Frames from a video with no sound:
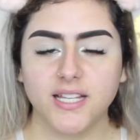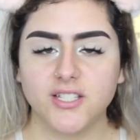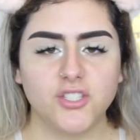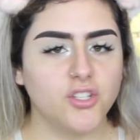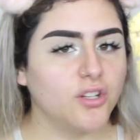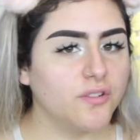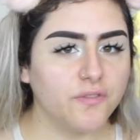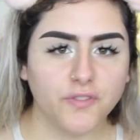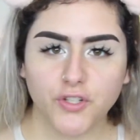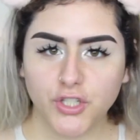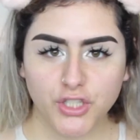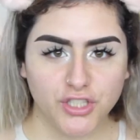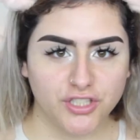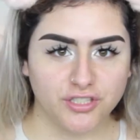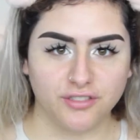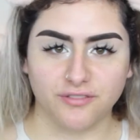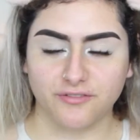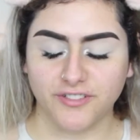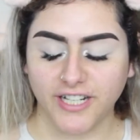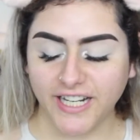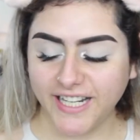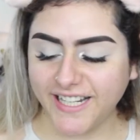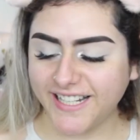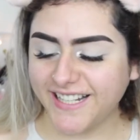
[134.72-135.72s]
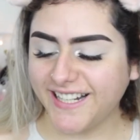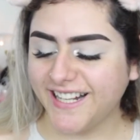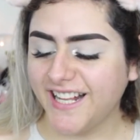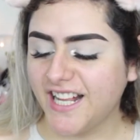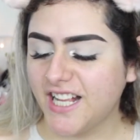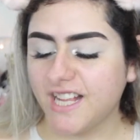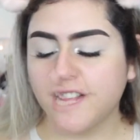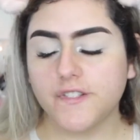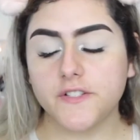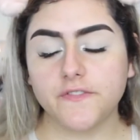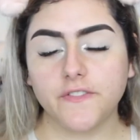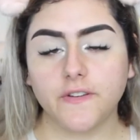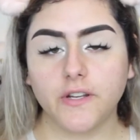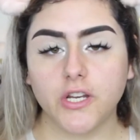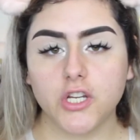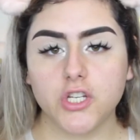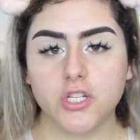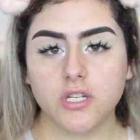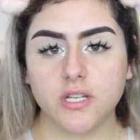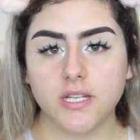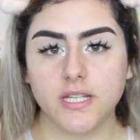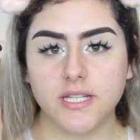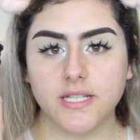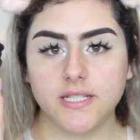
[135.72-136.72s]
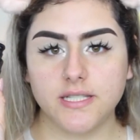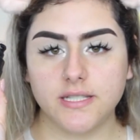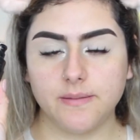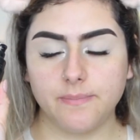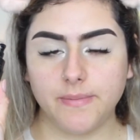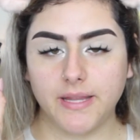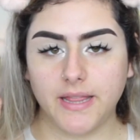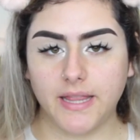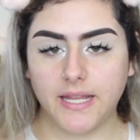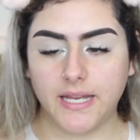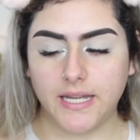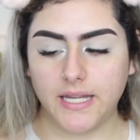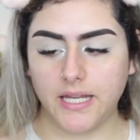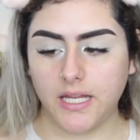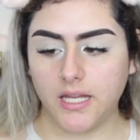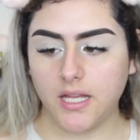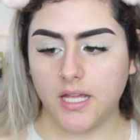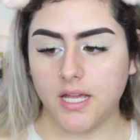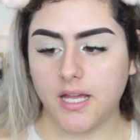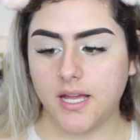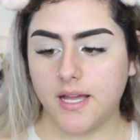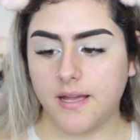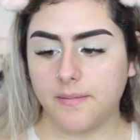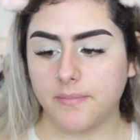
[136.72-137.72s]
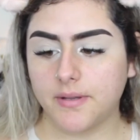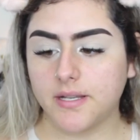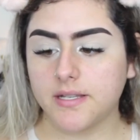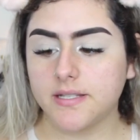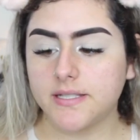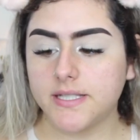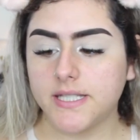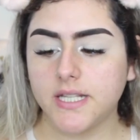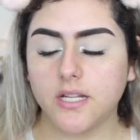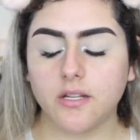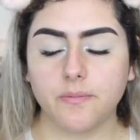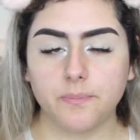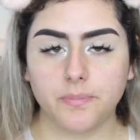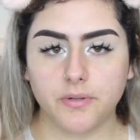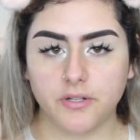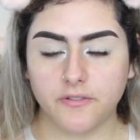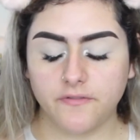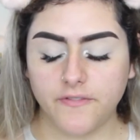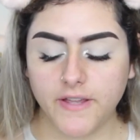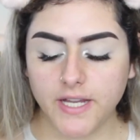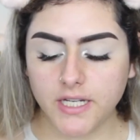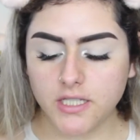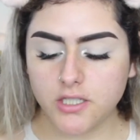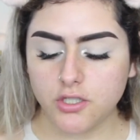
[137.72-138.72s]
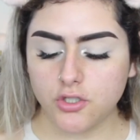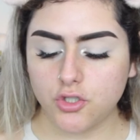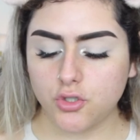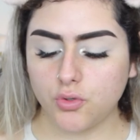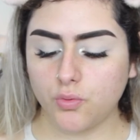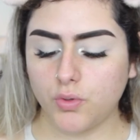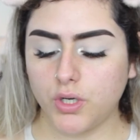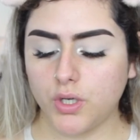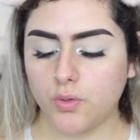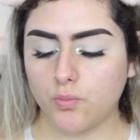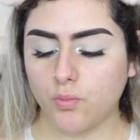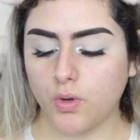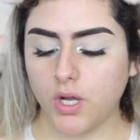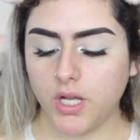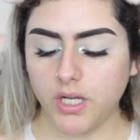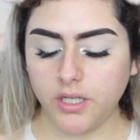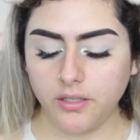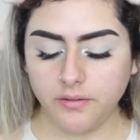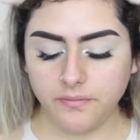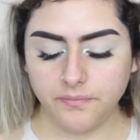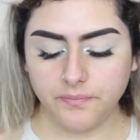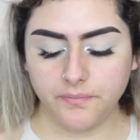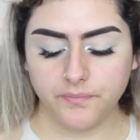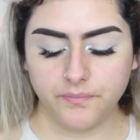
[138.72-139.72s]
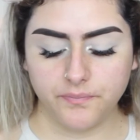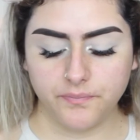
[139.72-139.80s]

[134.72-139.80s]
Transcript: it's whole for YouTube, right? The first foundation is the Milani uh, Conceal and Perfect 2-in-1.